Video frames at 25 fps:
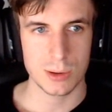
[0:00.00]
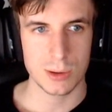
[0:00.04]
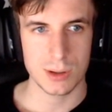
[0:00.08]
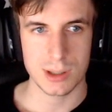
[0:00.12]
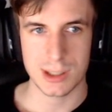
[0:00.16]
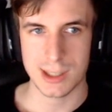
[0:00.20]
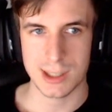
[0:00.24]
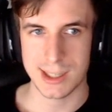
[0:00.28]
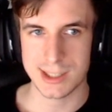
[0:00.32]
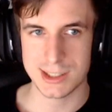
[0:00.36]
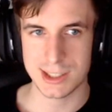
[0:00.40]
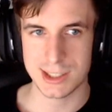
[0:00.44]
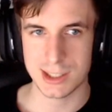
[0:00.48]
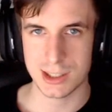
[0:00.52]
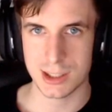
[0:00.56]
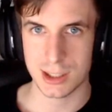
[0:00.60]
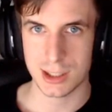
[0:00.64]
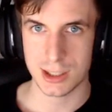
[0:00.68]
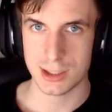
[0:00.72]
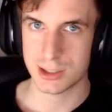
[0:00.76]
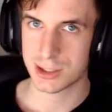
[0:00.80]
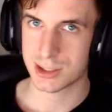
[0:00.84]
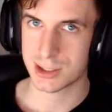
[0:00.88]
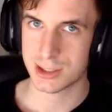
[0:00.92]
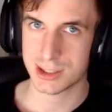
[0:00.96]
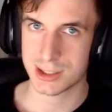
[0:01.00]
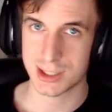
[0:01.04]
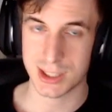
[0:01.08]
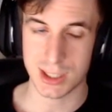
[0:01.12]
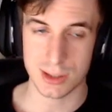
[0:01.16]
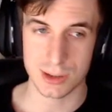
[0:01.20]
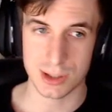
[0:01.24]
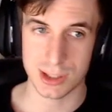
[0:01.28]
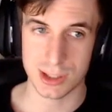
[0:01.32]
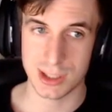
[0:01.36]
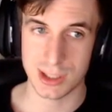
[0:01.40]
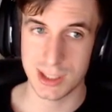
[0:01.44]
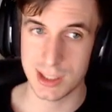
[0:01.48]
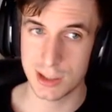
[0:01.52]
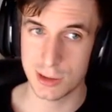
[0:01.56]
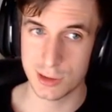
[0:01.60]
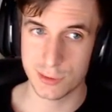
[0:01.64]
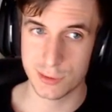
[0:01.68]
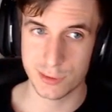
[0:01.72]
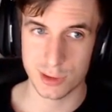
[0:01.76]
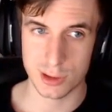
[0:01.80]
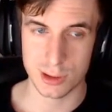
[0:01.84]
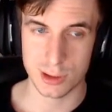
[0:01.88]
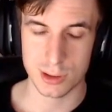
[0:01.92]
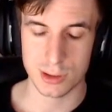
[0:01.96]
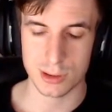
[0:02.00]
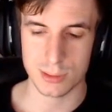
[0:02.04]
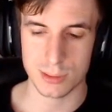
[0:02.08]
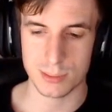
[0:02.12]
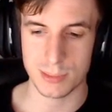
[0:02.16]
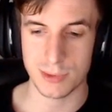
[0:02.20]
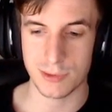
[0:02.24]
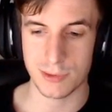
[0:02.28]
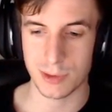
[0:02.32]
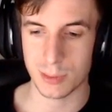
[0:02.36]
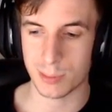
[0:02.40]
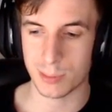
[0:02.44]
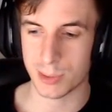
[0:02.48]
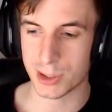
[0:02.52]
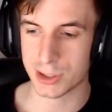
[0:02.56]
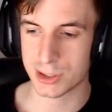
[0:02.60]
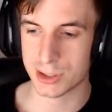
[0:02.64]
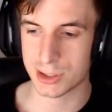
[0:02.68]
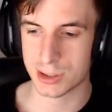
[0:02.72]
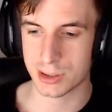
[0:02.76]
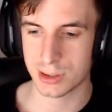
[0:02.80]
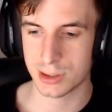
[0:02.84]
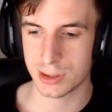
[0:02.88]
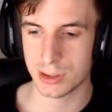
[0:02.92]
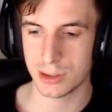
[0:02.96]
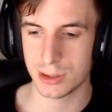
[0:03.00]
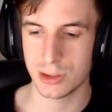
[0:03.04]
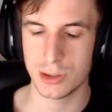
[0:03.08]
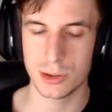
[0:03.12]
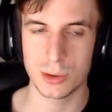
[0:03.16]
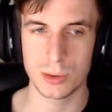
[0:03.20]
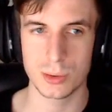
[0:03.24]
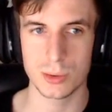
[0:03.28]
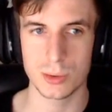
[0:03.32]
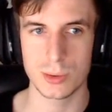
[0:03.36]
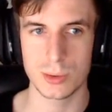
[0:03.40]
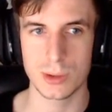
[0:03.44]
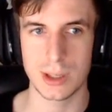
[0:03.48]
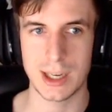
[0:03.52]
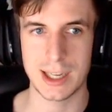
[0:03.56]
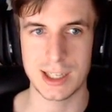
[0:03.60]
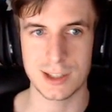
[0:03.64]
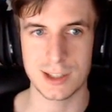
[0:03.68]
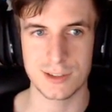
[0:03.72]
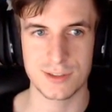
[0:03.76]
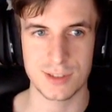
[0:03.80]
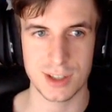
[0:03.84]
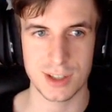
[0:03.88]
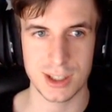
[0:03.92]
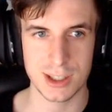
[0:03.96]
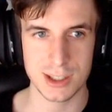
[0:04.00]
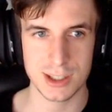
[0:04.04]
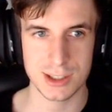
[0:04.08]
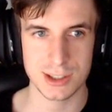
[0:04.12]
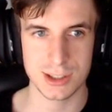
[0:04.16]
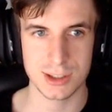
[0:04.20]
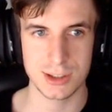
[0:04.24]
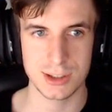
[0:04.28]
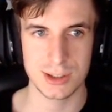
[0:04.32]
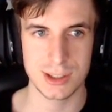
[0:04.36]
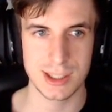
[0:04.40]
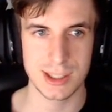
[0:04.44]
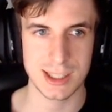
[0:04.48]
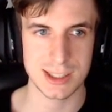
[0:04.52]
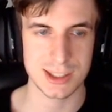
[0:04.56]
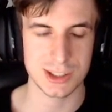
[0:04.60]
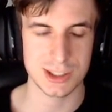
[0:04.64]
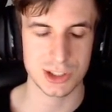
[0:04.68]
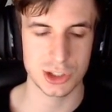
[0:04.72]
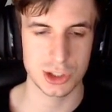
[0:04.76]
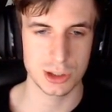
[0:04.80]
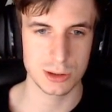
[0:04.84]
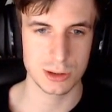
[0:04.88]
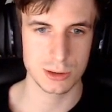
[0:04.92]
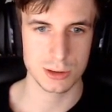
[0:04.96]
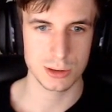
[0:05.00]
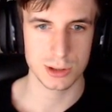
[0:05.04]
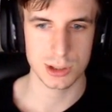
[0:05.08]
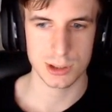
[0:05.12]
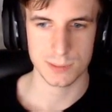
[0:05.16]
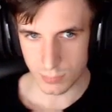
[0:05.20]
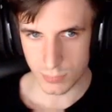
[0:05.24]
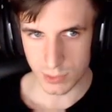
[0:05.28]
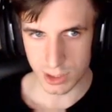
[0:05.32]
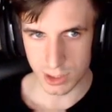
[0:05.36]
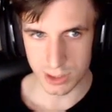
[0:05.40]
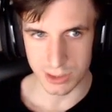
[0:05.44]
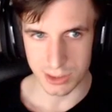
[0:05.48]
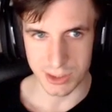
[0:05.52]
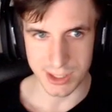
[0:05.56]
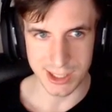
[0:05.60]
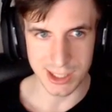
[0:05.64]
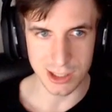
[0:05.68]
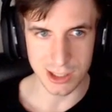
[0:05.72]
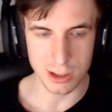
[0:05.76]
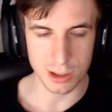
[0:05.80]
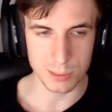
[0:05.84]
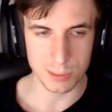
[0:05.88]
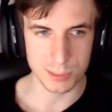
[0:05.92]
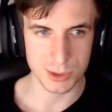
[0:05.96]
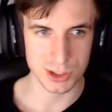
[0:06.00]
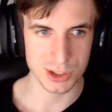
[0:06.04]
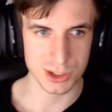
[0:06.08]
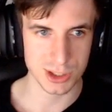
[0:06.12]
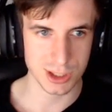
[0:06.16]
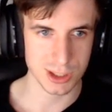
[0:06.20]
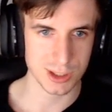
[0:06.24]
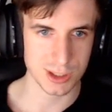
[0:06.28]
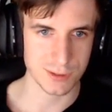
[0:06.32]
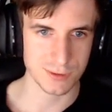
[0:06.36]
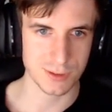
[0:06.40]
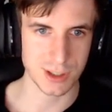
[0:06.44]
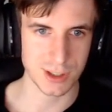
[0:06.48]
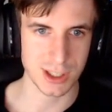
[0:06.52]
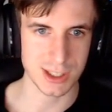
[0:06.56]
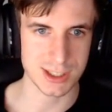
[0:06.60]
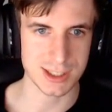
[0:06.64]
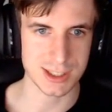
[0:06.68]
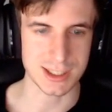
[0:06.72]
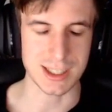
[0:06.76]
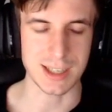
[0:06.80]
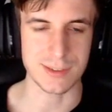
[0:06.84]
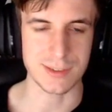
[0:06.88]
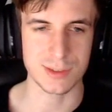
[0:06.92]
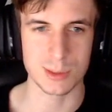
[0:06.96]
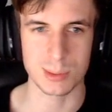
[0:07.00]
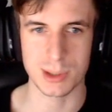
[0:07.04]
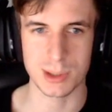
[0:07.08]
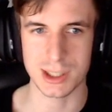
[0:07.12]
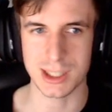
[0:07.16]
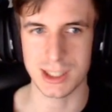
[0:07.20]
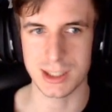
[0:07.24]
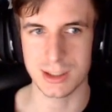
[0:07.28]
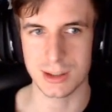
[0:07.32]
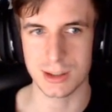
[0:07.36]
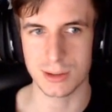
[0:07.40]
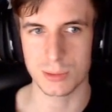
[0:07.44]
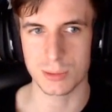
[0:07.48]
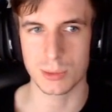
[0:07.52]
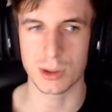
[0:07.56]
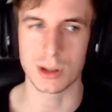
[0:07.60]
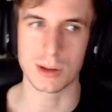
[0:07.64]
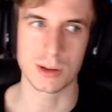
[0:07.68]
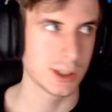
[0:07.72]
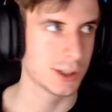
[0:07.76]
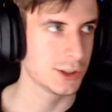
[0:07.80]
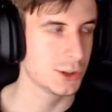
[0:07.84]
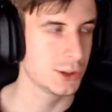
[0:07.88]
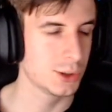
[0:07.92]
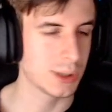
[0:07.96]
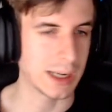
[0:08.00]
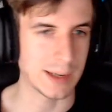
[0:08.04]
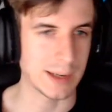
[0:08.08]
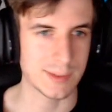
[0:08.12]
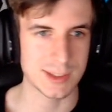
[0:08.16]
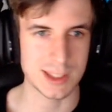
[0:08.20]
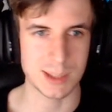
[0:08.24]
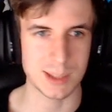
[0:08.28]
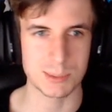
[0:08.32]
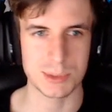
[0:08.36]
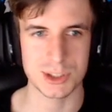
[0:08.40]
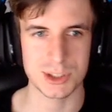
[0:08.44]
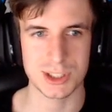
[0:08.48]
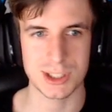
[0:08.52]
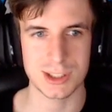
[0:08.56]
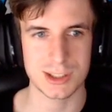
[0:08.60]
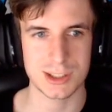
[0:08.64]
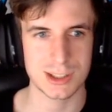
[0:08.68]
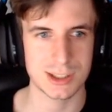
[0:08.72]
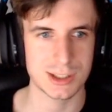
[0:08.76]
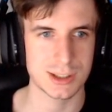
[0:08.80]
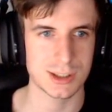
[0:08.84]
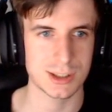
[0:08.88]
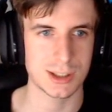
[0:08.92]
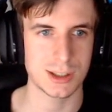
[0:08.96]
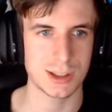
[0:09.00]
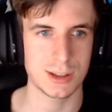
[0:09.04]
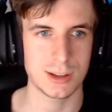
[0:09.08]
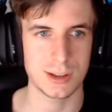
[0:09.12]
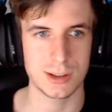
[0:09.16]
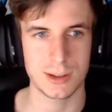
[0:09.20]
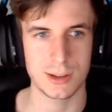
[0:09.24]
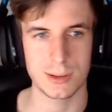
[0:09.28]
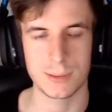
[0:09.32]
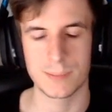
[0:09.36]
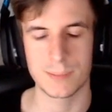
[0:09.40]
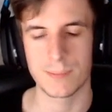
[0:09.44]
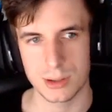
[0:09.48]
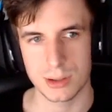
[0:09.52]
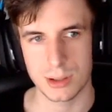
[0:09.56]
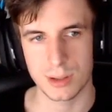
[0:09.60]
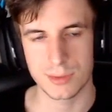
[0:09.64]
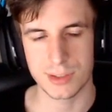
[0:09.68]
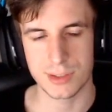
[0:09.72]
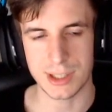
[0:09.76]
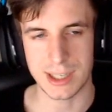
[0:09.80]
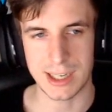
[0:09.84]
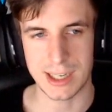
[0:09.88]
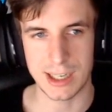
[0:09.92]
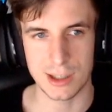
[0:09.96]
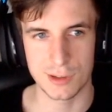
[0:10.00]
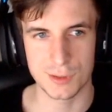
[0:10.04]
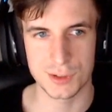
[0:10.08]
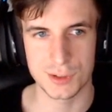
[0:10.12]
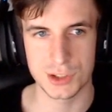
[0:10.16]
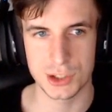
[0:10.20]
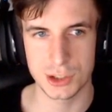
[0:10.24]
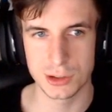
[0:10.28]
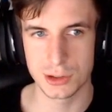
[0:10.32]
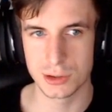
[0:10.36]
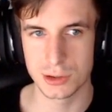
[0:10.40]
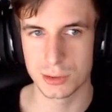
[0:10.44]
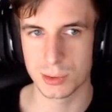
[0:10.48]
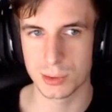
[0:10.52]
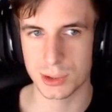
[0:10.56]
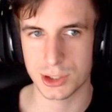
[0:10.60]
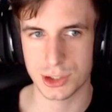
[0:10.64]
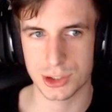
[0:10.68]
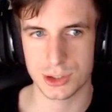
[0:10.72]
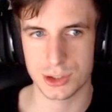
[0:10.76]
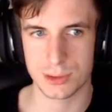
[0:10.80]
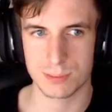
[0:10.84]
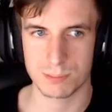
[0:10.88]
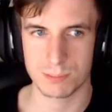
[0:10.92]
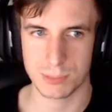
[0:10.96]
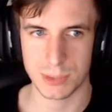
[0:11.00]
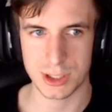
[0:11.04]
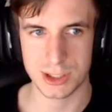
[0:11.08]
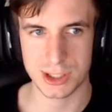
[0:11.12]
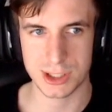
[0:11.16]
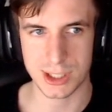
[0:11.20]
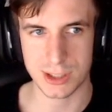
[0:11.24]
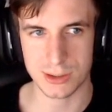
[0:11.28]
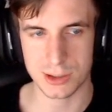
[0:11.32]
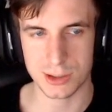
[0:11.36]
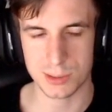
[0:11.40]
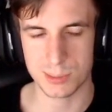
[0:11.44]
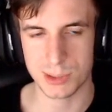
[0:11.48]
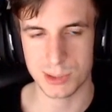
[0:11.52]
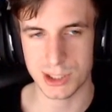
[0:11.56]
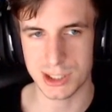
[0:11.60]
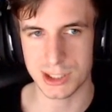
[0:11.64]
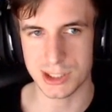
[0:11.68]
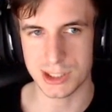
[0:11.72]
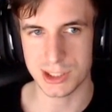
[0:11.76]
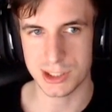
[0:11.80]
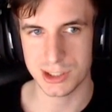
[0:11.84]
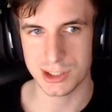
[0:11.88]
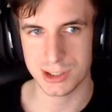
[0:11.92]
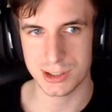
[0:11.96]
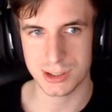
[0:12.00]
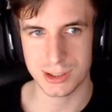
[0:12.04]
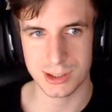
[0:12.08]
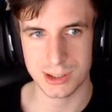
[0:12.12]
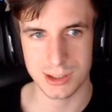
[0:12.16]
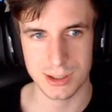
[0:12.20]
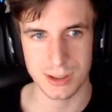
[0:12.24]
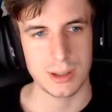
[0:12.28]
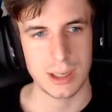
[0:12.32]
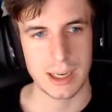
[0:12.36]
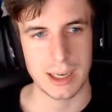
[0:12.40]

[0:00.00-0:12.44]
Cleansing Rites sounds really good for Mythic Plus. You end a fight, you get the shield, you heal up, you start the fight, and everybody, well, you have a 10% of your health shield, which it sounds pretty decent.